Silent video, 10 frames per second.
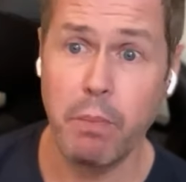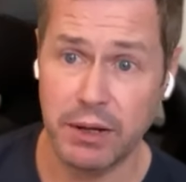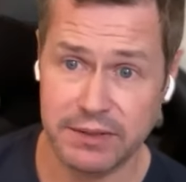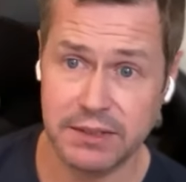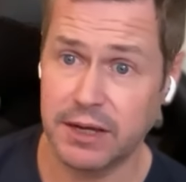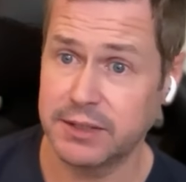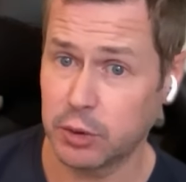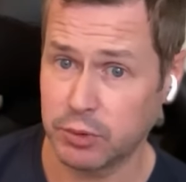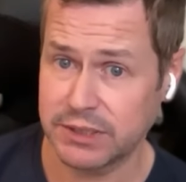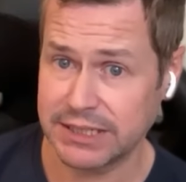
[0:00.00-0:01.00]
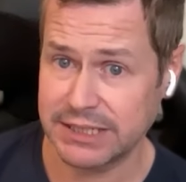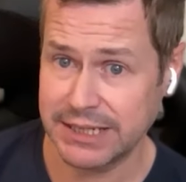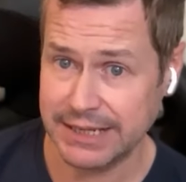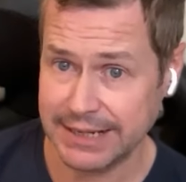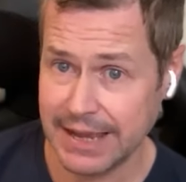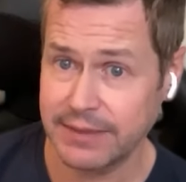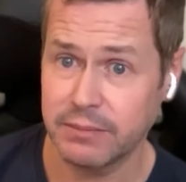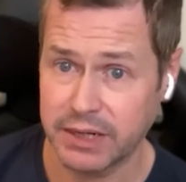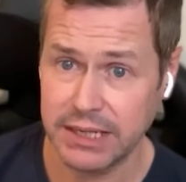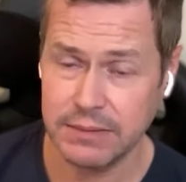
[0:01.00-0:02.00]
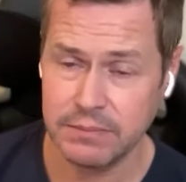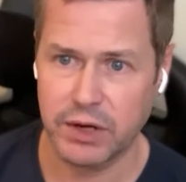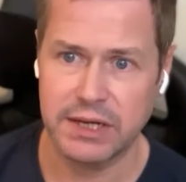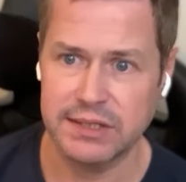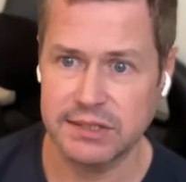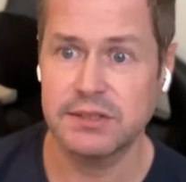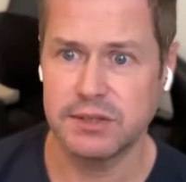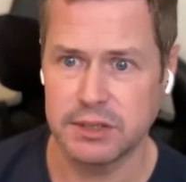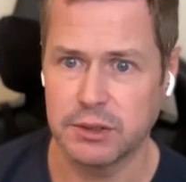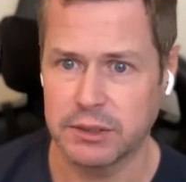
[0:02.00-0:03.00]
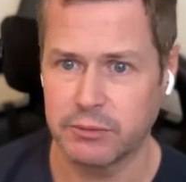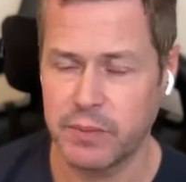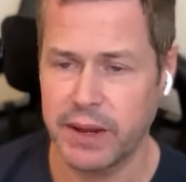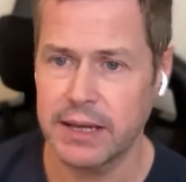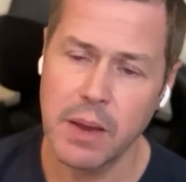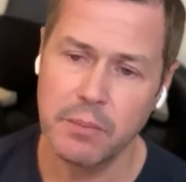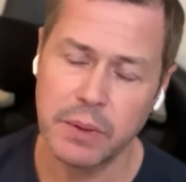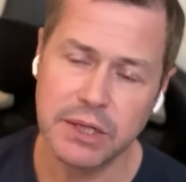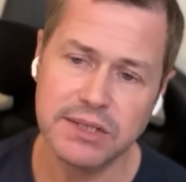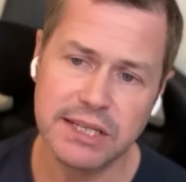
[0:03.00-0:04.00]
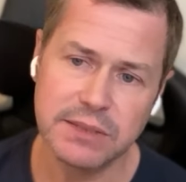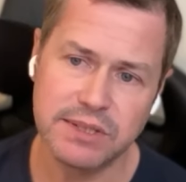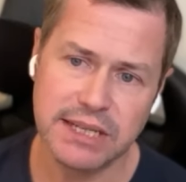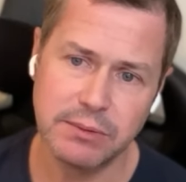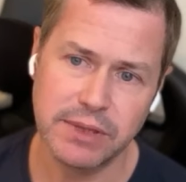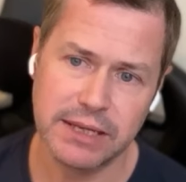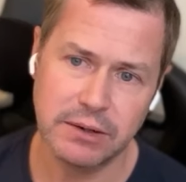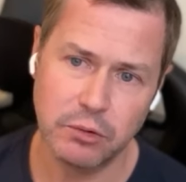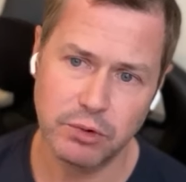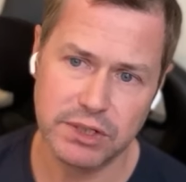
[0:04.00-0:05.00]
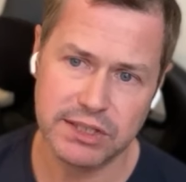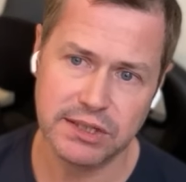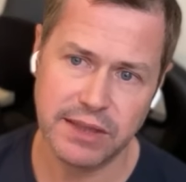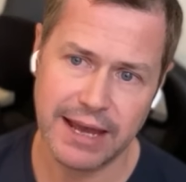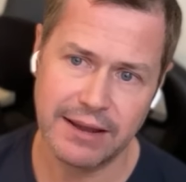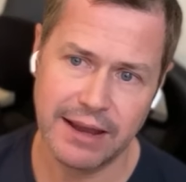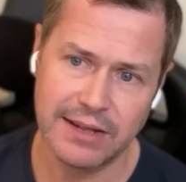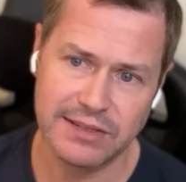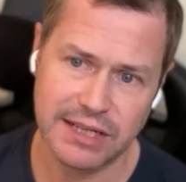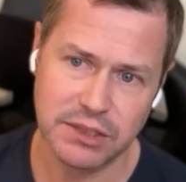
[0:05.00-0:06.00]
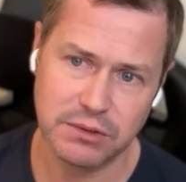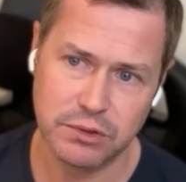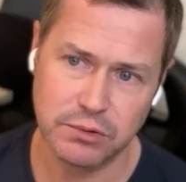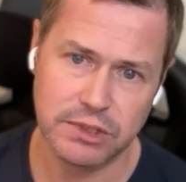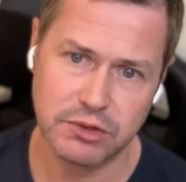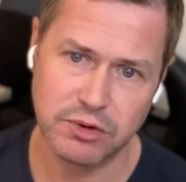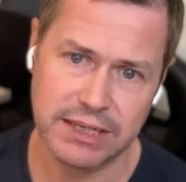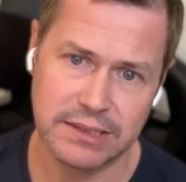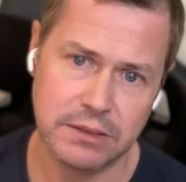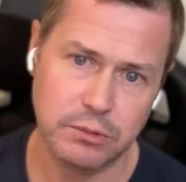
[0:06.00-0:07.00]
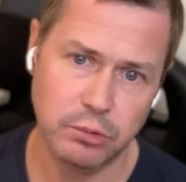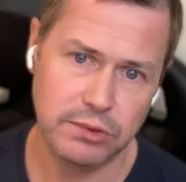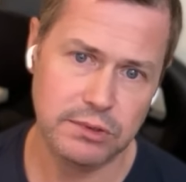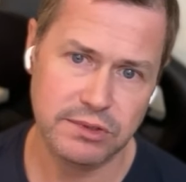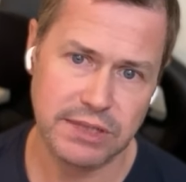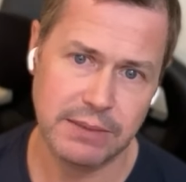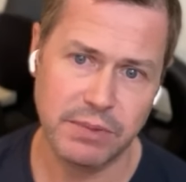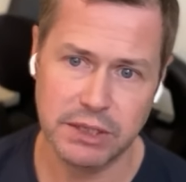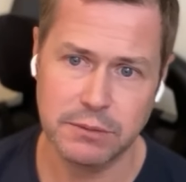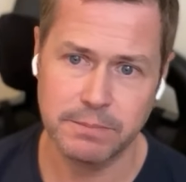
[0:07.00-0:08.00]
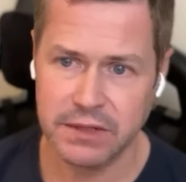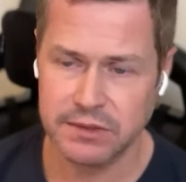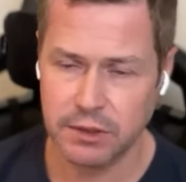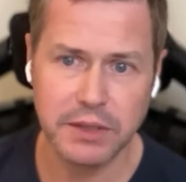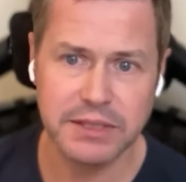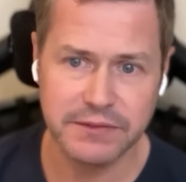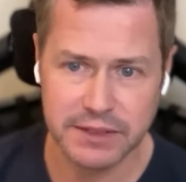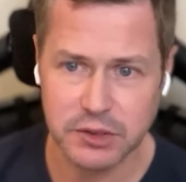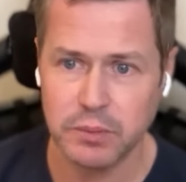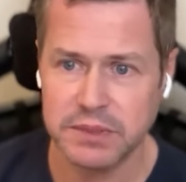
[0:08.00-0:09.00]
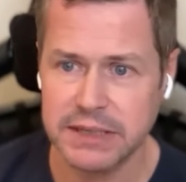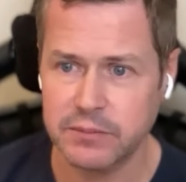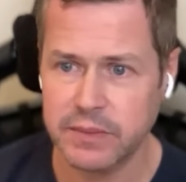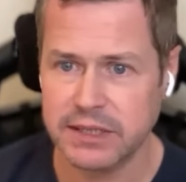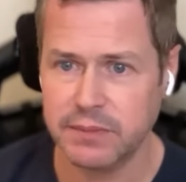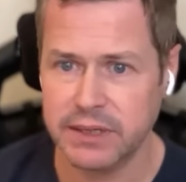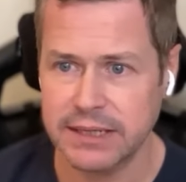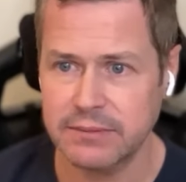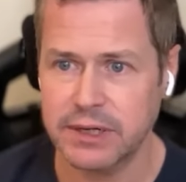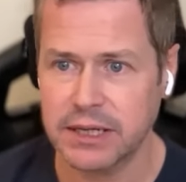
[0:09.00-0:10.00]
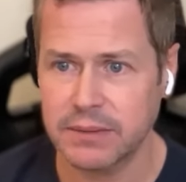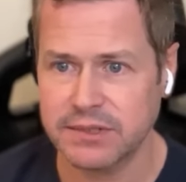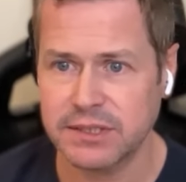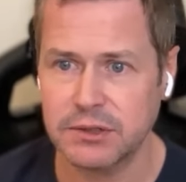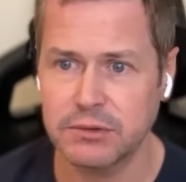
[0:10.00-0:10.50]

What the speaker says: but I don't want to actually get the money, brackets, because you're going to repay it, because HMRC will then register that as a national insurance credit towards your state pension. So definitely a top tip from Medics Money when it comes to